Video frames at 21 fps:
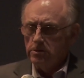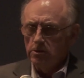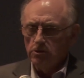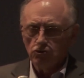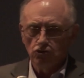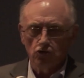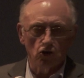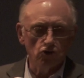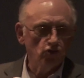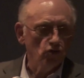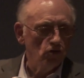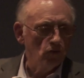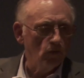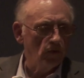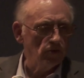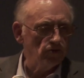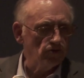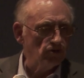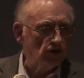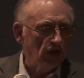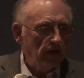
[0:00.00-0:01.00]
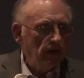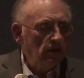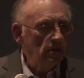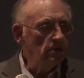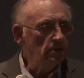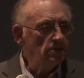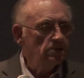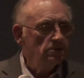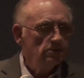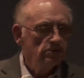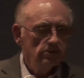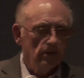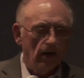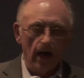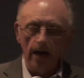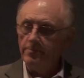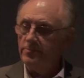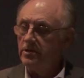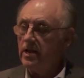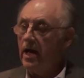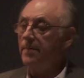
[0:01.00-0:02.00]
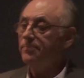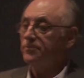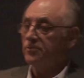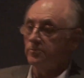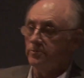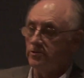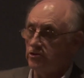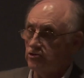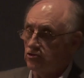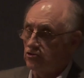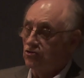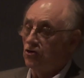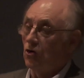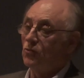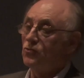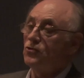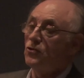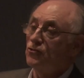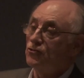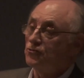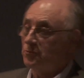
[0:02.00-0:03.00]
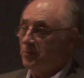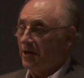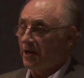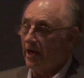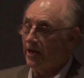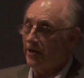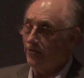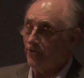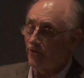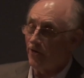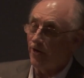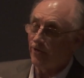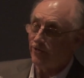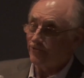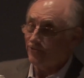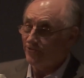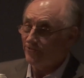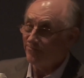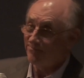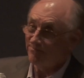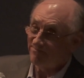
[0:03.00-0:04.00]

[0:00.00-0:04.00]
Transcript: Churchill once said, I'm an optimist, there's no use being anything else.